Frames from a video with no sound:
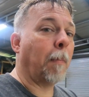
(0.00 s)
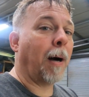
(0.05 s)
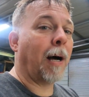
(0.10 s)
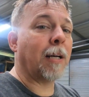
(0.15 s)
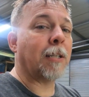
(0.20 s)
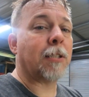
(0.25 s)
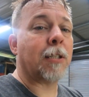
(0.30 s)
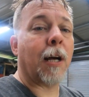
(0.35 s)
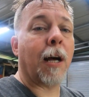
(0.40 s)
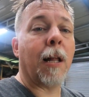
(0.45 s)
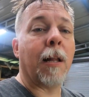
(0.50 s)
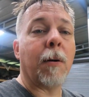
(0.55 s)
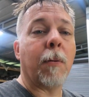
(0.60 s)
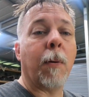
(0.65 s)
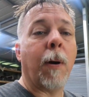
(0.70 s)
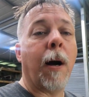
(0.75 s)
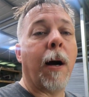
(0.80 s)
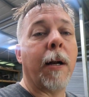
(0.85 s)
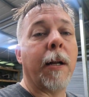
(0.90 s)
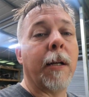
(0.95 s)
my style of
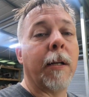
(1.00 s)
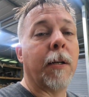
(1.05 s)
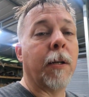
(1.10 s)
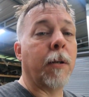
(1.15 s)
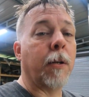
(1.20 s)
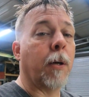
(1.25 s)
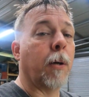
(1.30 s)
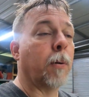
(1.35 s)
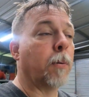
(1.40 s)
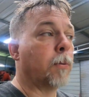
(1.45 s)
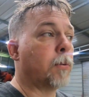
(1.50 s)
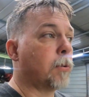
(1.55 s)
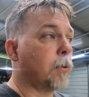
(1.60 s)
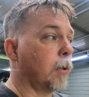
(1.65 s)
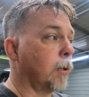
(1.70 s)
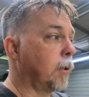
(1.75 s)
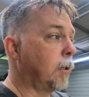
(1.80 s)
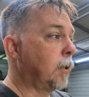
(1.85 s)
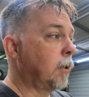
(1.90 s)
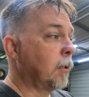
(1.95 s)
riding condones
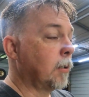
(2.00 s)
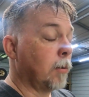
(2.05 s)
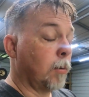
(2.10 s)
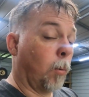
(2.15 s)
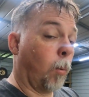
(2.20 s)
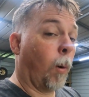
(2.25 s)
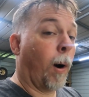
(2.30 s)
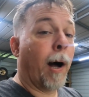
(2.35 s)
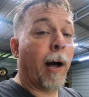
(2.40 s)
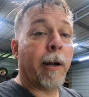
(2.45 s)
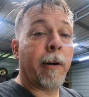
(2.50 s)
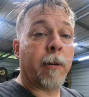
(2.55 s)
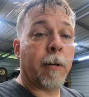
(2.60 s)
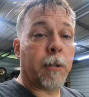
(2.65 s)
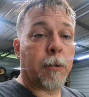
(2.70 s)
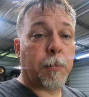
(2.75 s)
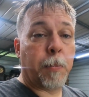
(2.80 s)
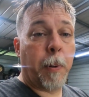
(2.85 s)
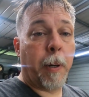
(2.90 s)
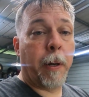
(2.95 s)
to the wider
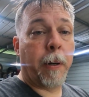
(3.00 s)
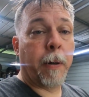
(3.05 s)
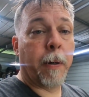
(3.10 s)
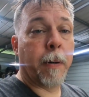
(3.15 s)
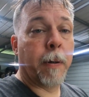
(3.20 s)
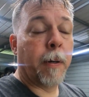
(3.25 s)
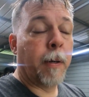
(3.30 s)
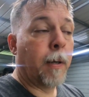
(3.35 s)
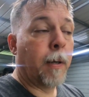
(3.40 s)
is better.